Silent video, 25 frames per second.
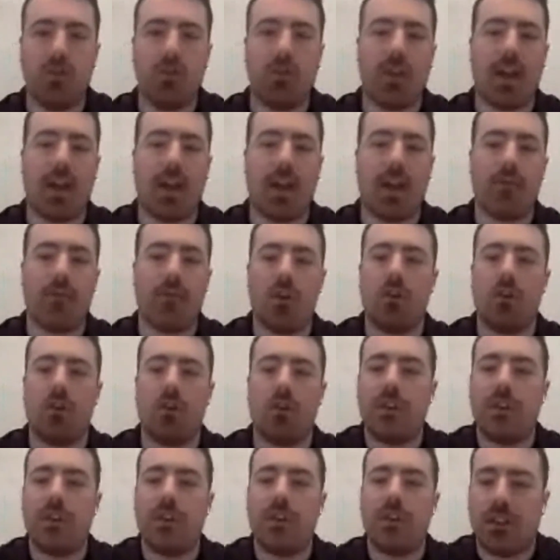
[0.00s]
to have
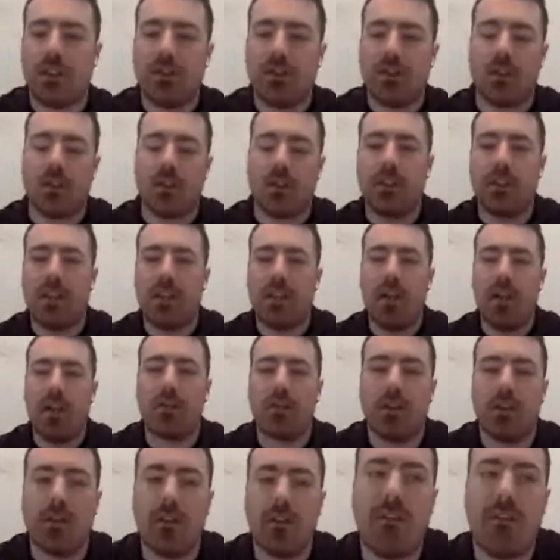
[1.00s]
all of these things come
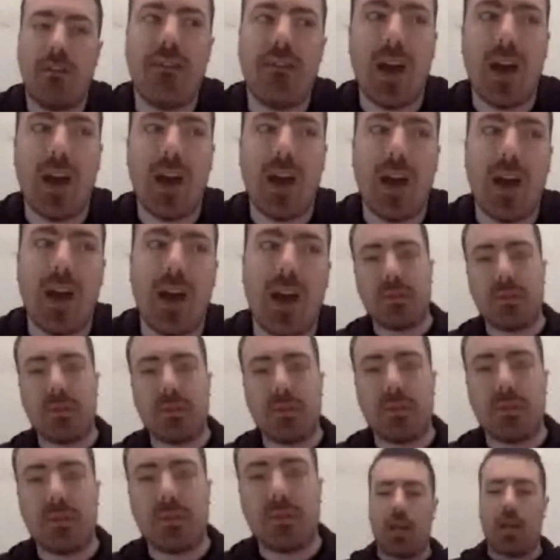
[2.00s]
together, that becomes
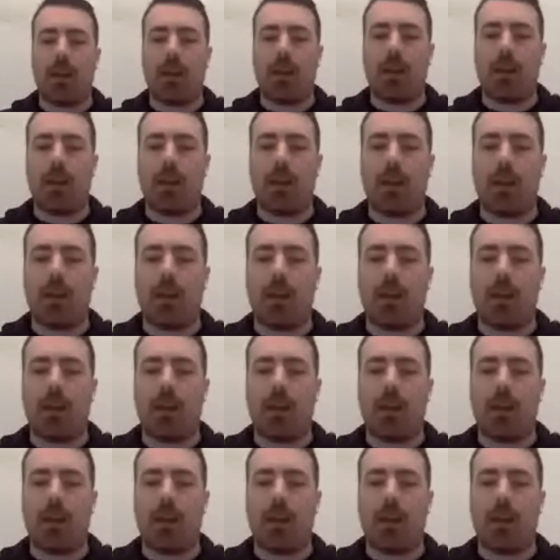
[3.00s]
a real challenge.